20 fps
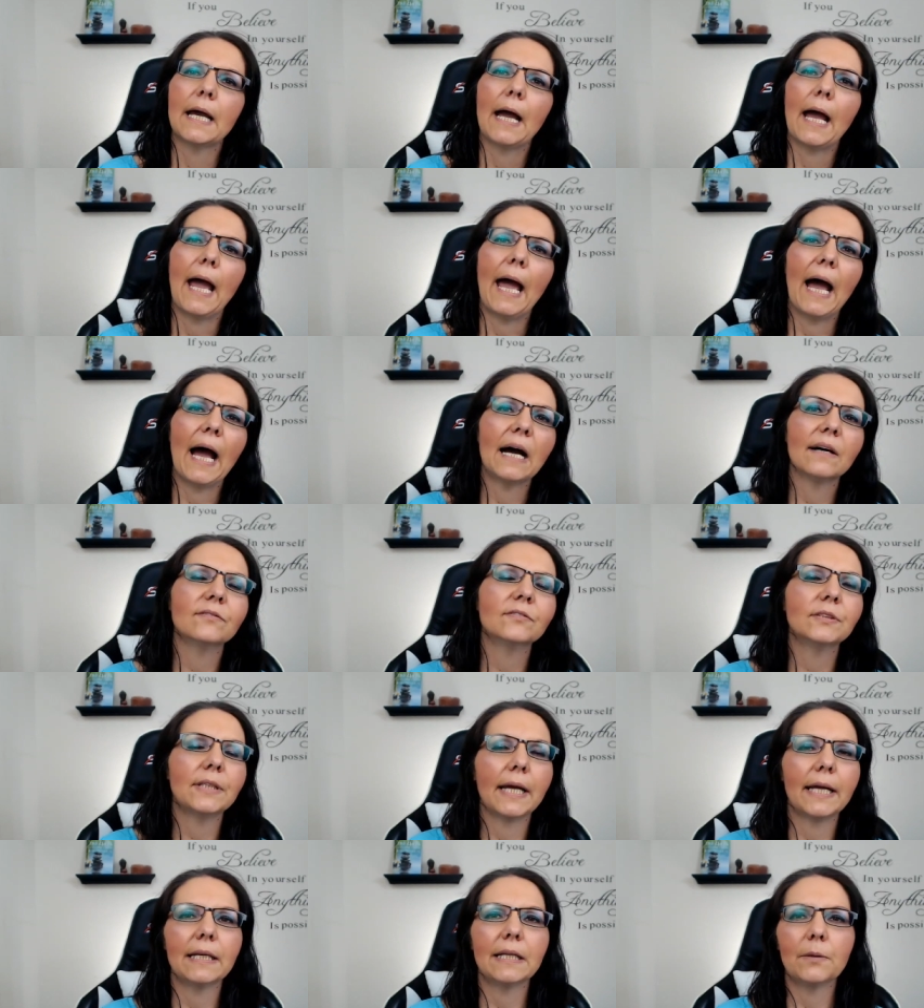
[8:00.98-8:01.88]
have
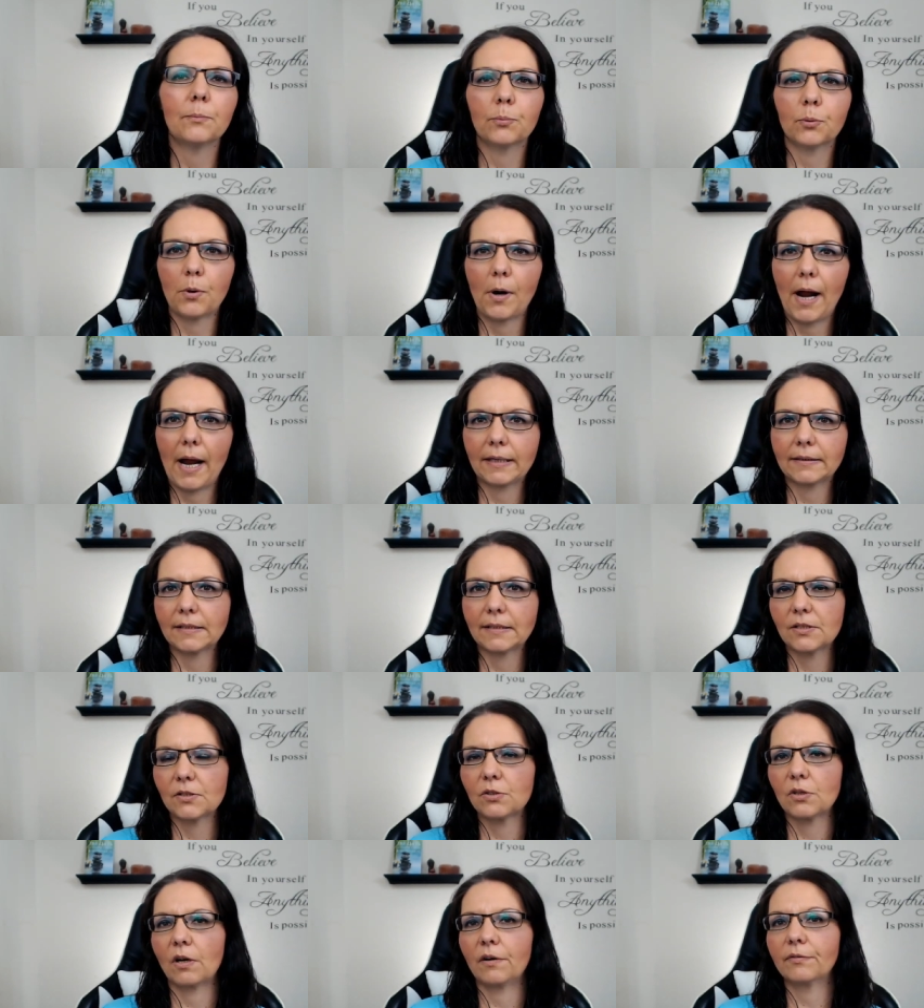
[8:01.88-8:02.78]
daily practices
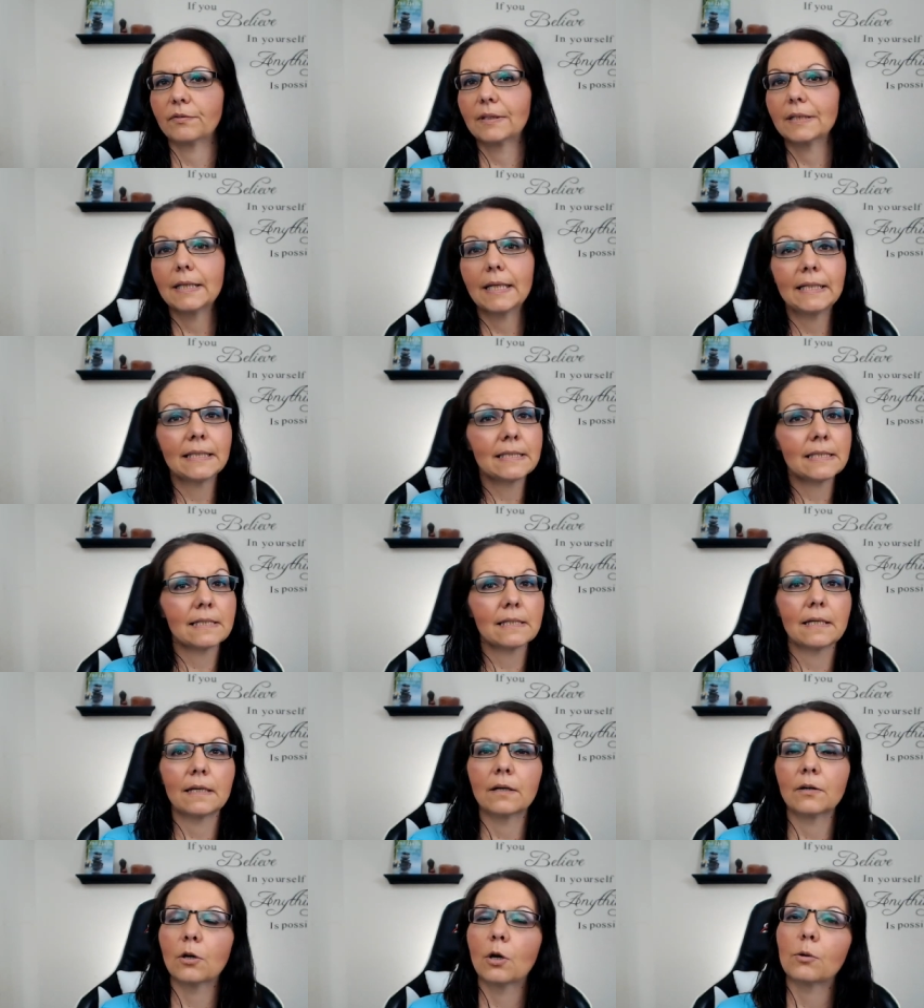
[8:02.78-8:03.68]
of
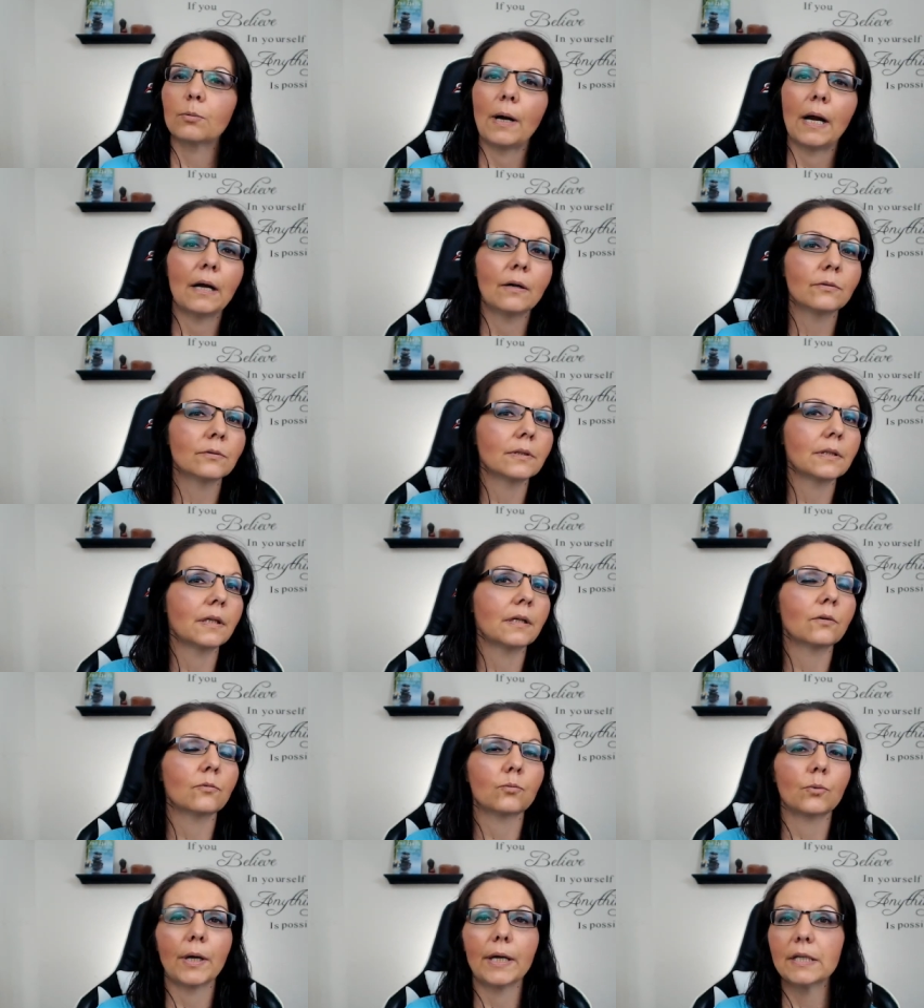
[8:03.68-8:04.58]
cleansing grounding
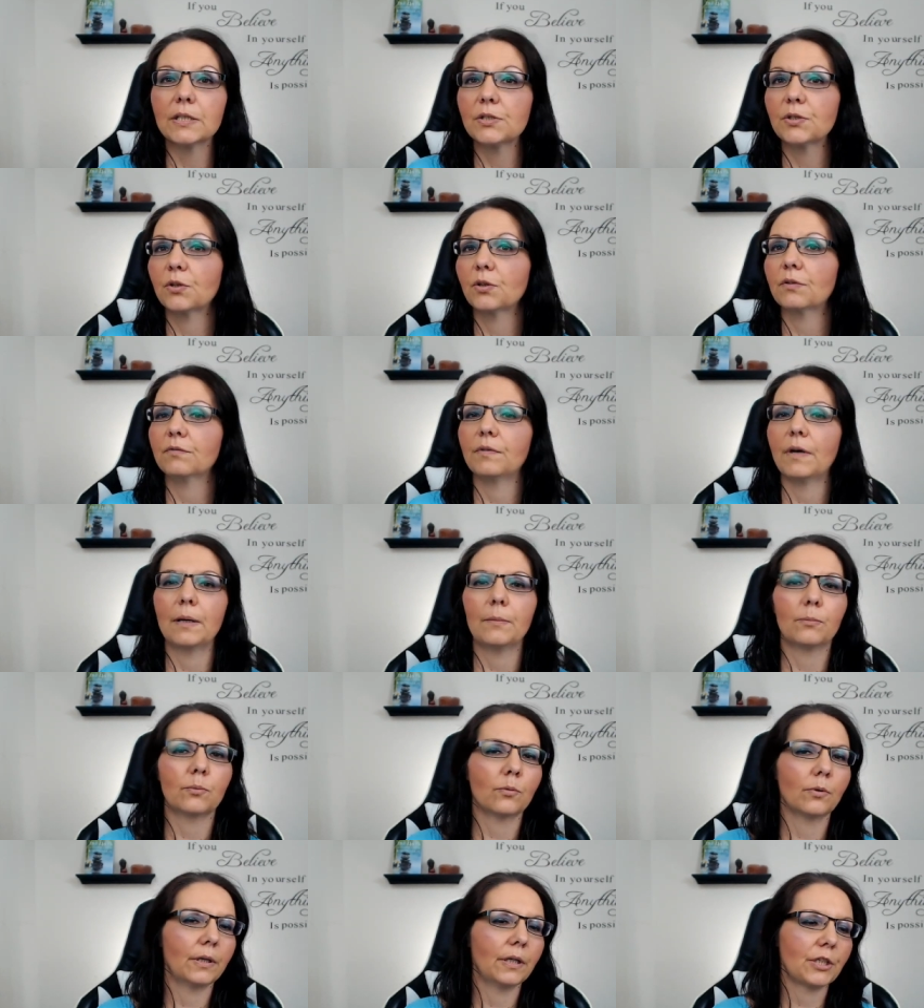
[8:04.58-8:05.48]
raising your
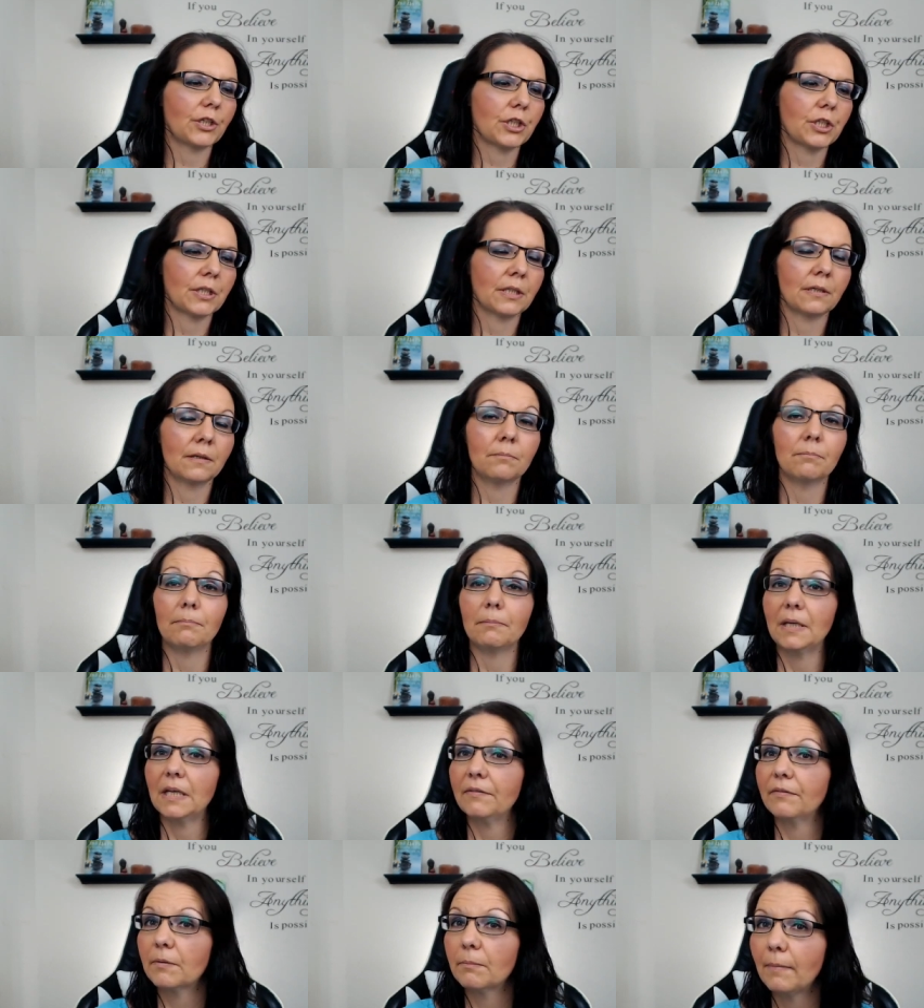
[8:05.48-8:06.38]
vibration
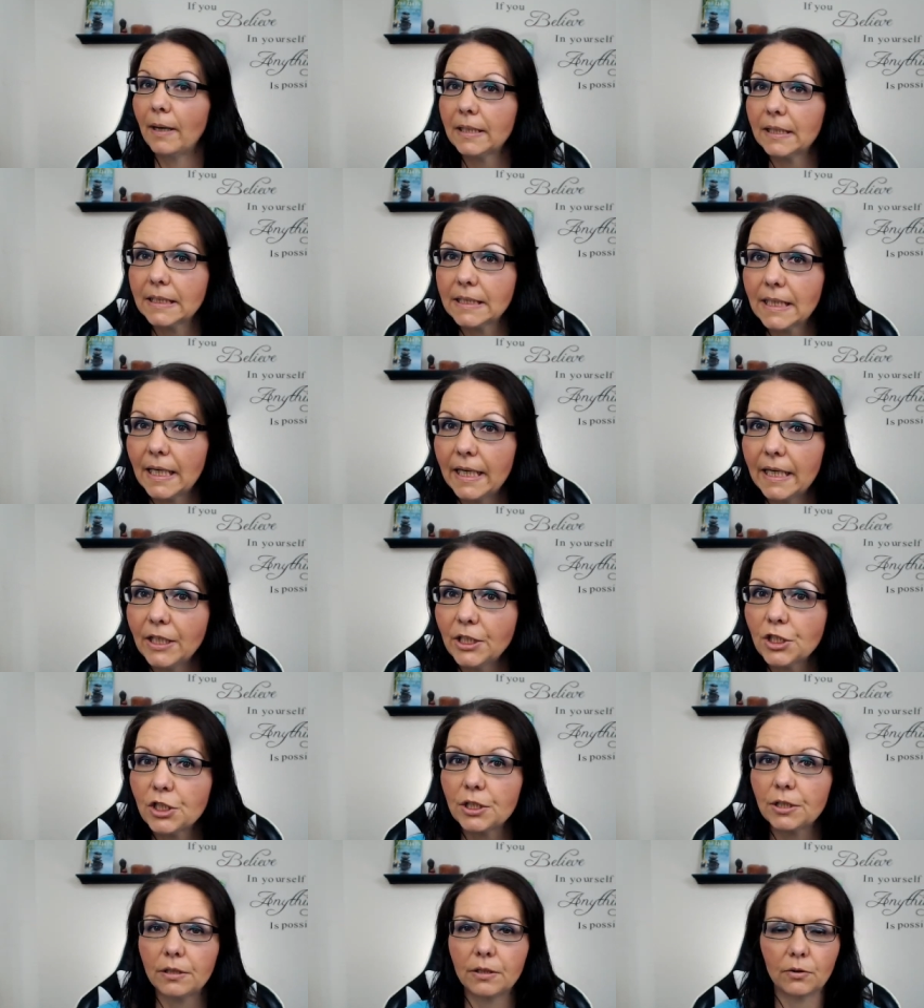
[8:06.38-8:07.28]
even
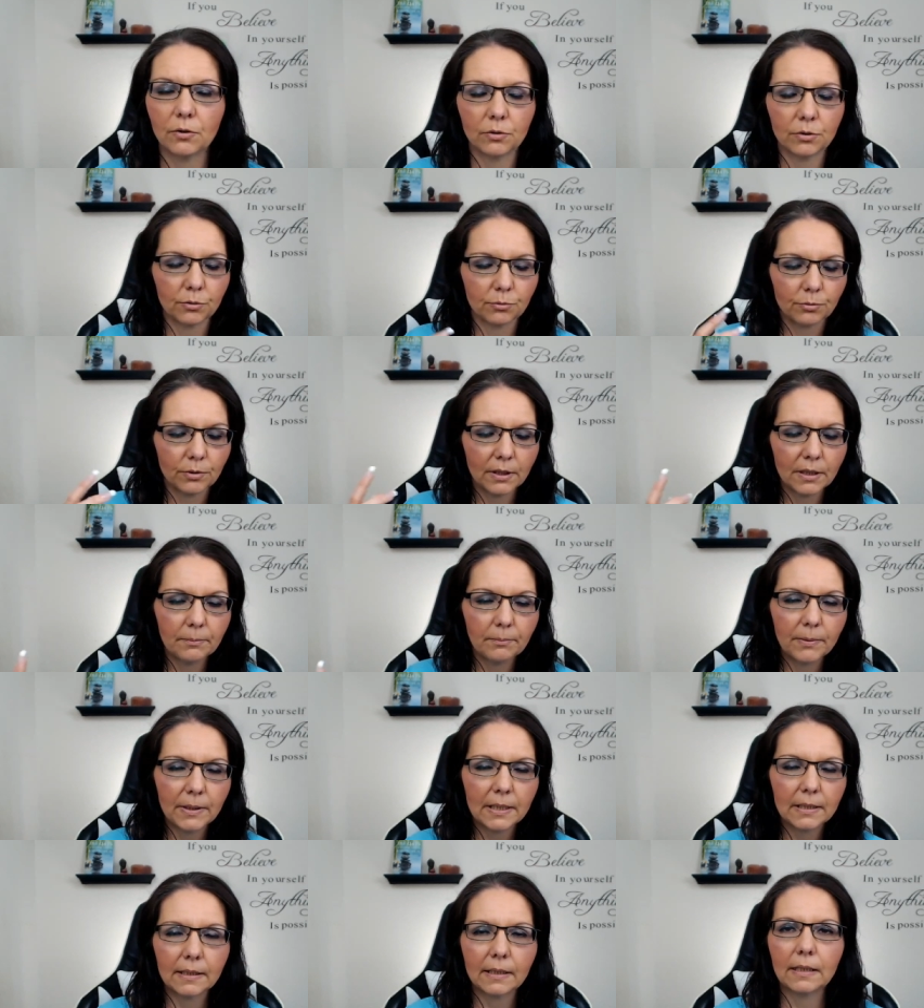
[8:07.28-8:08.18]
meditation you know to really be
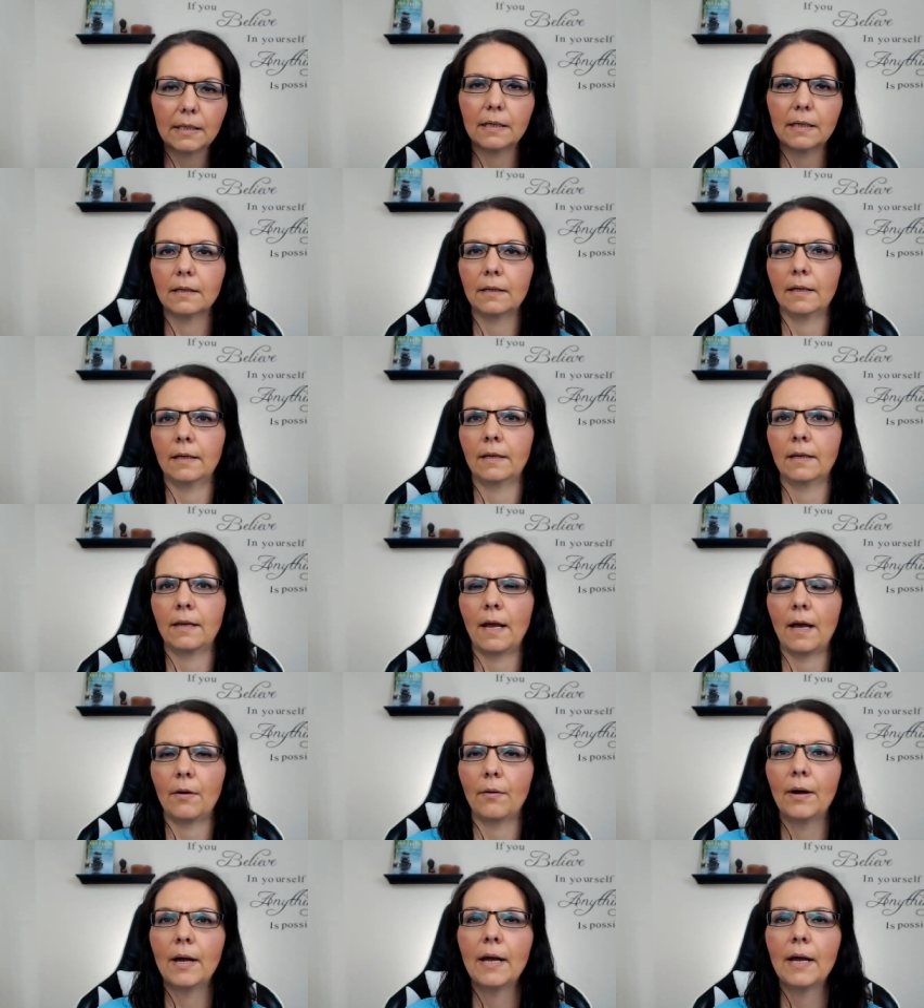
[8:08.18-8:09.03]
in the here and now